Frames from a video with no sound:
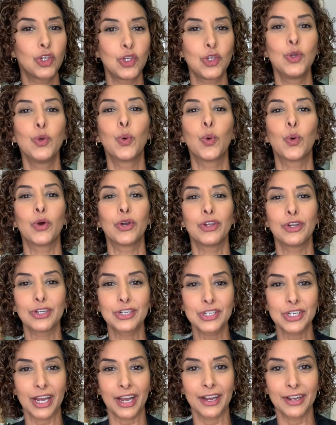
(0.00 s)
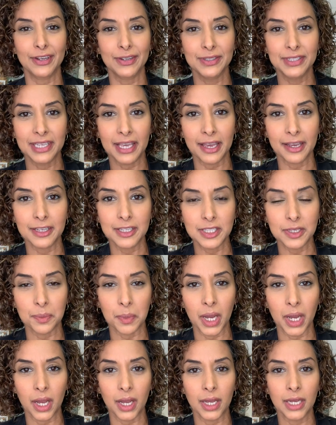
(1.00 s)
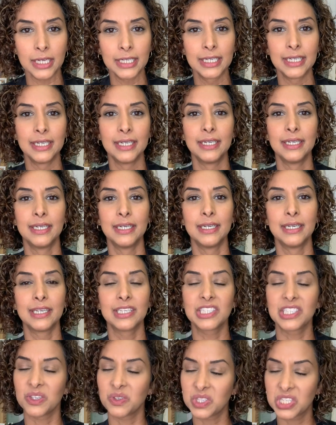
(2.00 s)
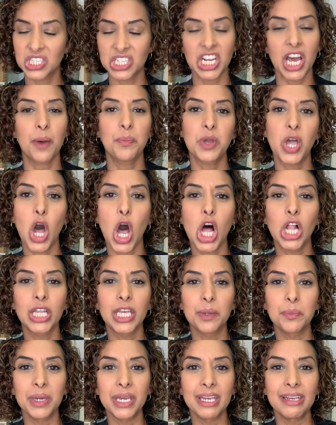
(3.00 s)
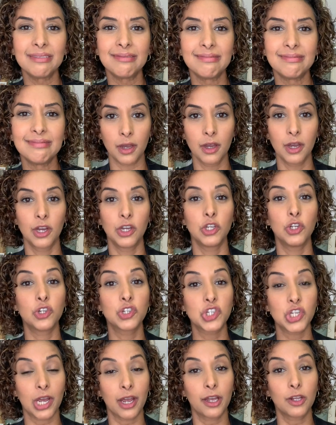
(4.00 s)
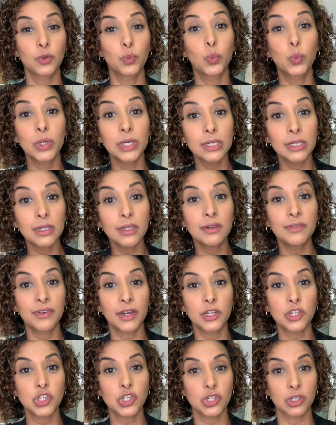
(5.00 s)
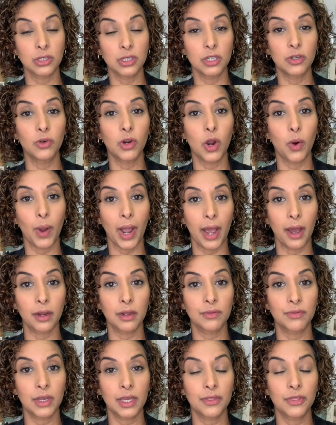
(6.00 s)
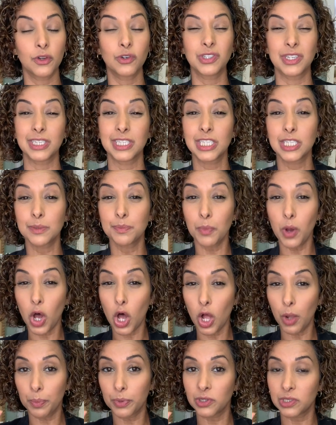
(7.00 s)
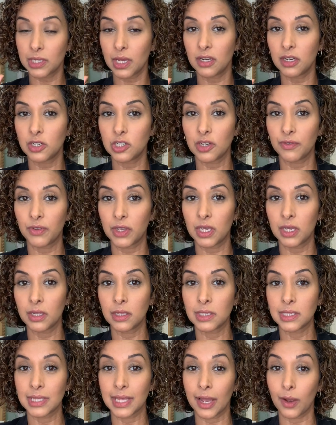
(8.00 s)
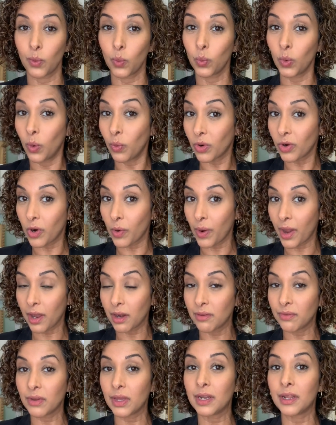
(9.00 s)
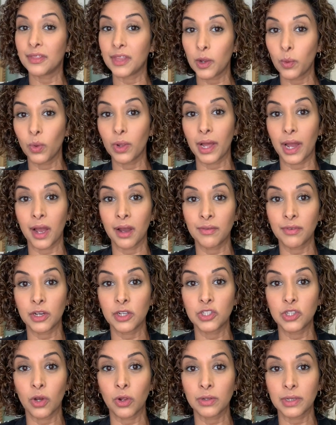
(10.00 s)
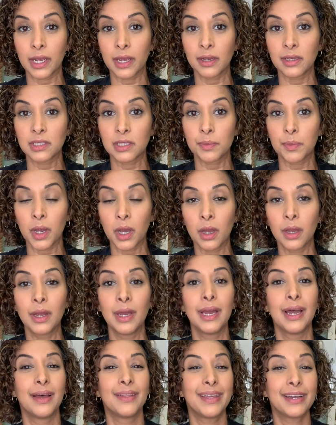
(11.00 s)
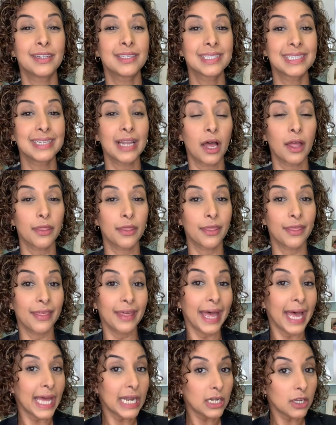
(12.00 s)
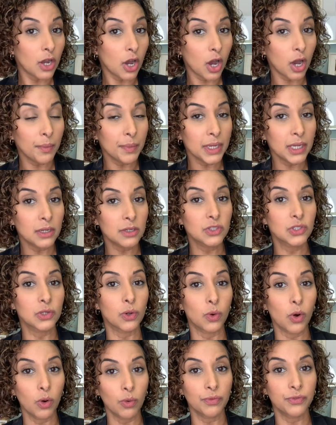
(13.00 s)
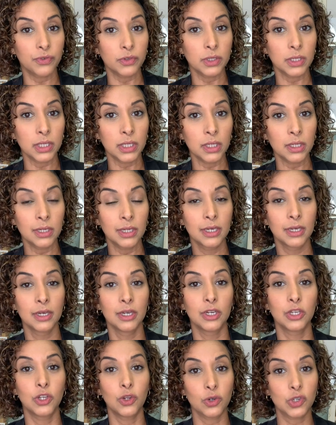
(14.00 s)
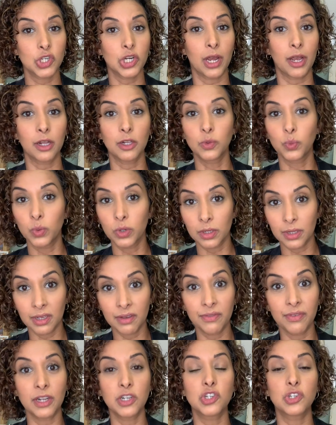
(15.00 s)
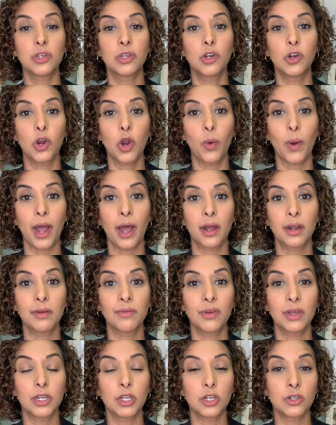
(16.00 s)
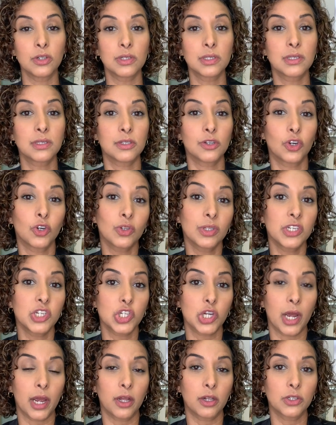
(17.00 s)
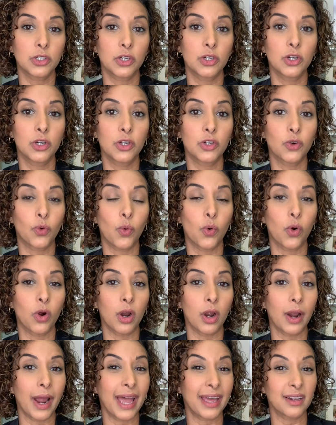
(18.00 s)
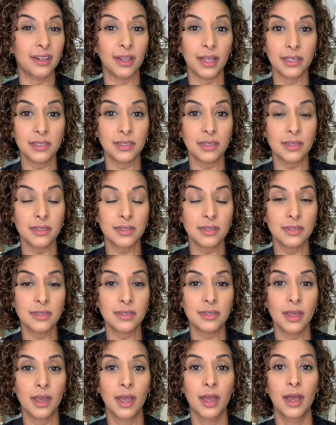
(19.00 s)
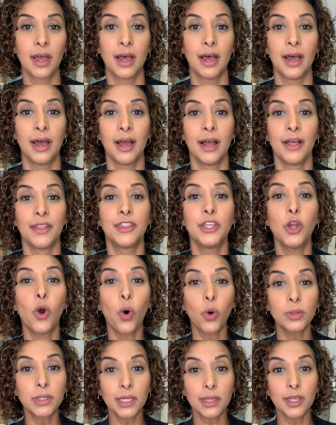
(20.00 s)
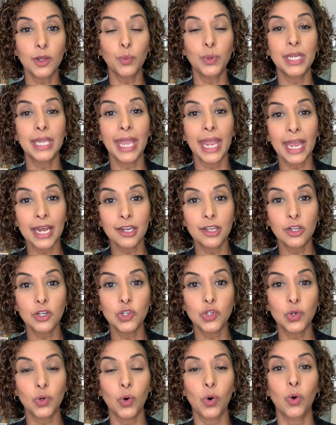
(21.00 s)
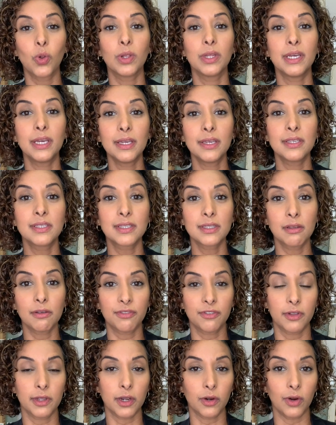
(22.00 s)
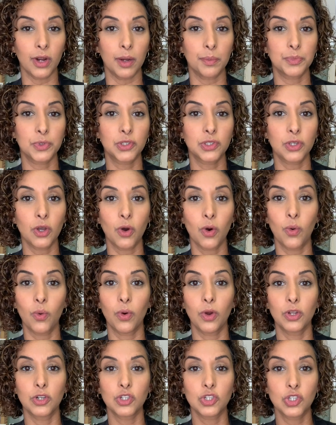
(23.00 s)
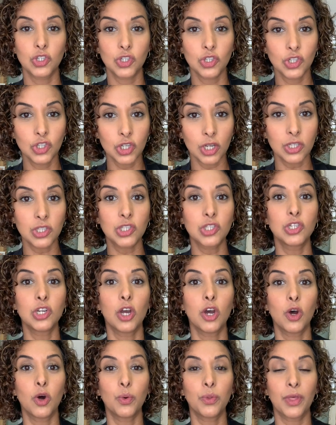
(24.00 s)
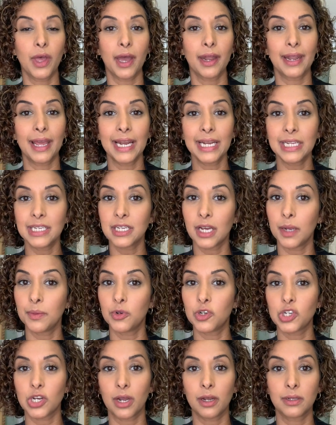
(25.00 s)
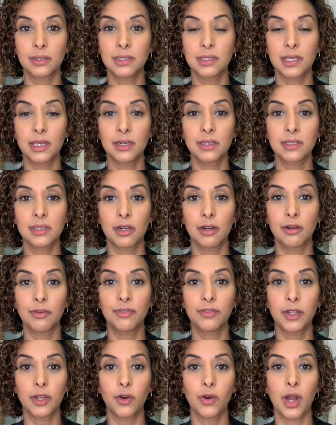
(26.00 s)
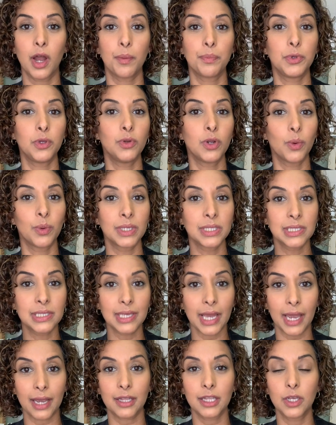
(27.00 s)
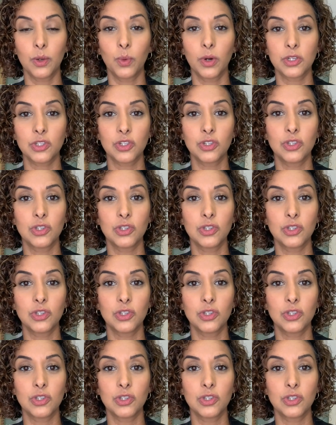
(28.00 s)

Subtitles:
cure your child's eczema, so stop calling me. Your child will eventually grow out of it. There's a small percentage of kids that won't grow out of it and they will have adult eczema. That is not that common, so hopefully your child will eventually grow out of it in early childhood or adolescence. The only thing we can control is the flare-ups. So just know that anytime your child's skin is gonna flare up, you know exactly what to